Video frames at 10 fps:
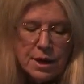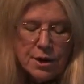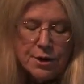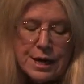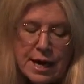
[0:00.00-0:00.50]

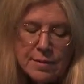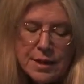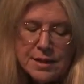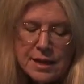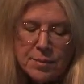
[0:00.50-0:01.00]
Her name
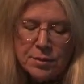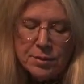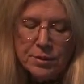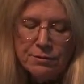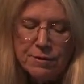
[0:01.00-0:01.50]

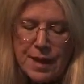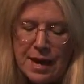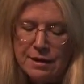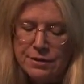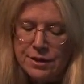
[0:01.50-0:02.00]
inseparable from
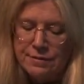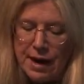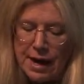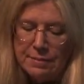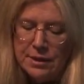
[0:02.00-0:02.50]
that of her
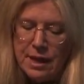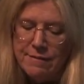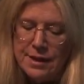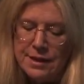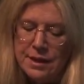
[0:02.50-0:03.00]
divine
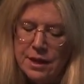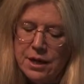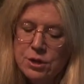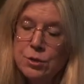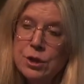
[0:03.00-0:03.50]
beloved,
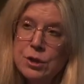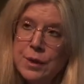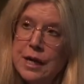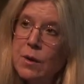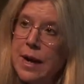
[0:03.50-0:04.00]
to a
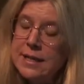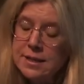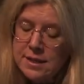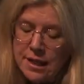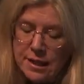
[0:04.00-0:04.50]
degree quite
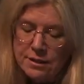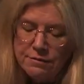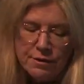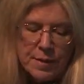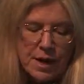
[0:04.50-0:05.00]
distinct
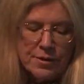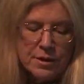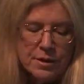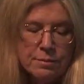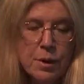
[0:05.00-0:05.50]
from other
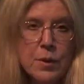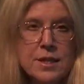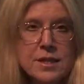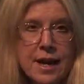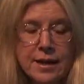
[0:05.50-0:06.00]
poet
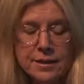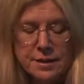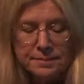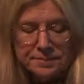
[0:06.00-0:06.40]
saints.